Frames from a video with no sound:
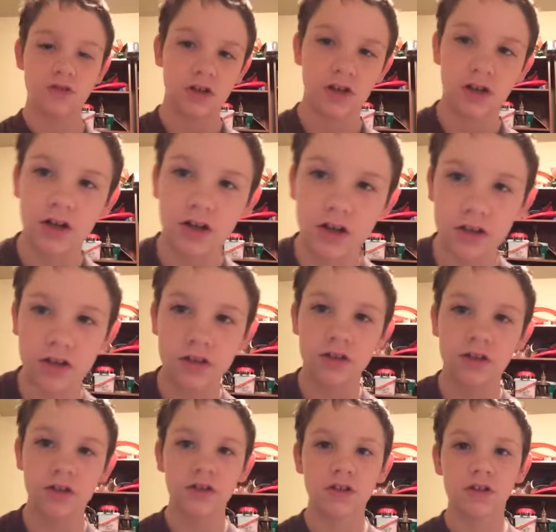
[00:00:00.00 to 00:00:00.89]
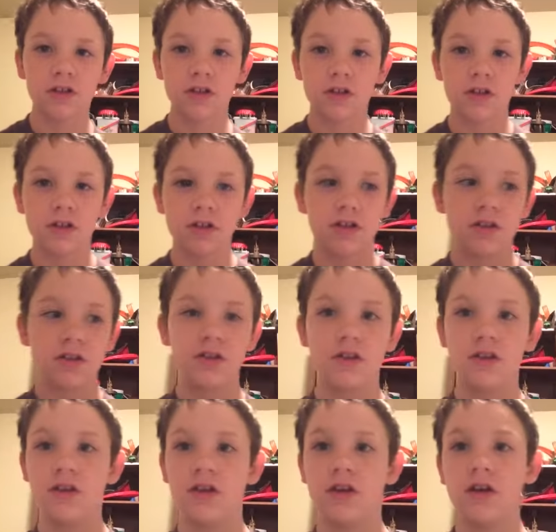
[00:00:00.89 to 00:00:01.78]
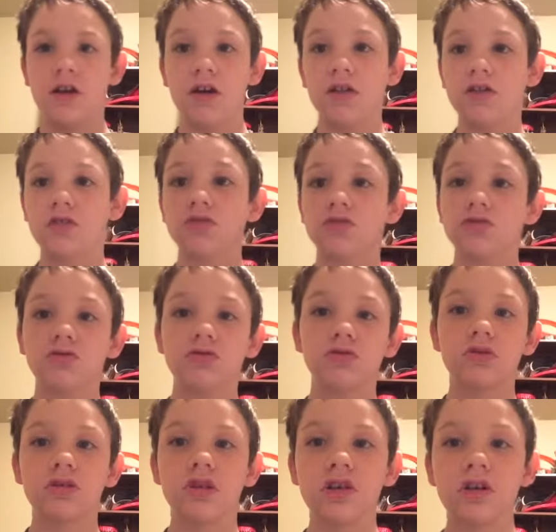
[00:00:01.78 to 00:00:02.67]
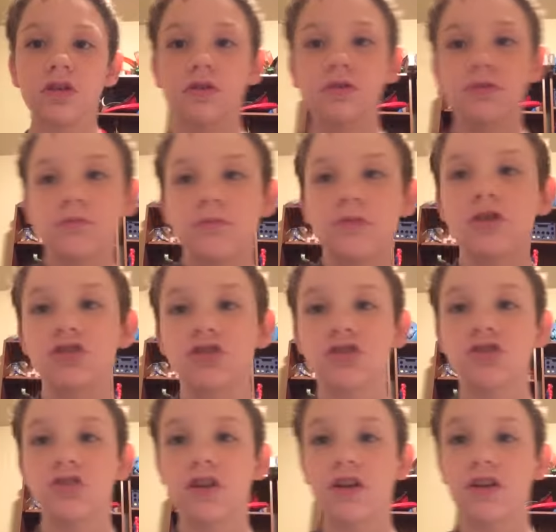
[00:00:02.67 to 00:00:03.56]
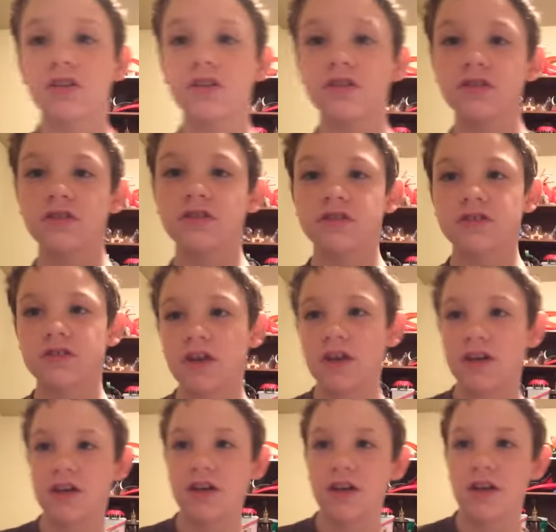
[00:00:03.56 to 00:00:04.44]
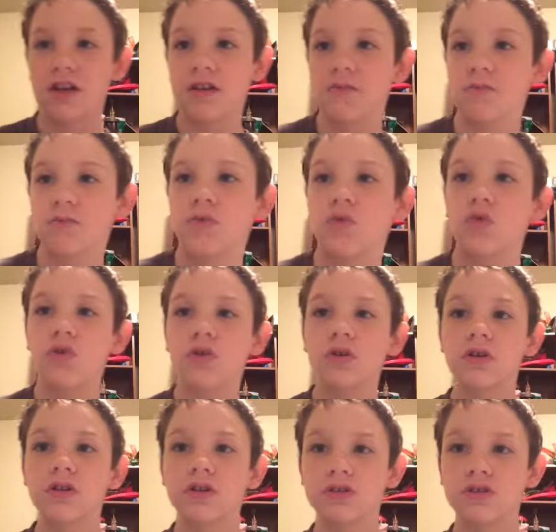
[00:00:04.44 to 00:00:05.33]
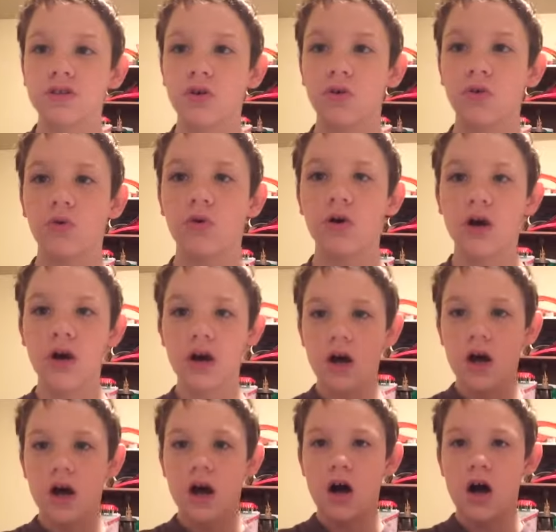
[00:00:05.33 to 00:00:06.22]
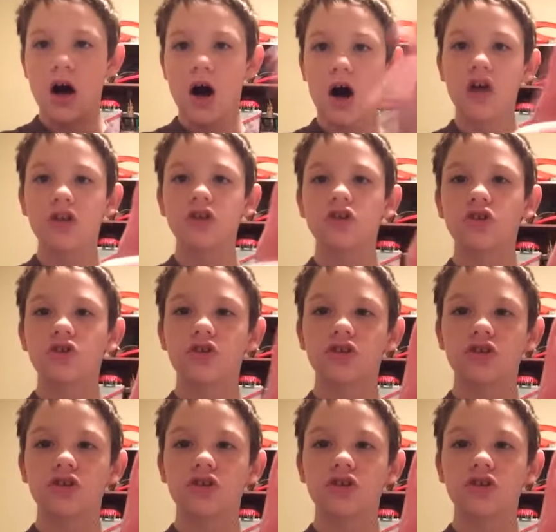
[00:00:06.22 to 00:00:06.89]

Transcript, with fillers: uh, yeah, there's not much I could say anymore. So, on to the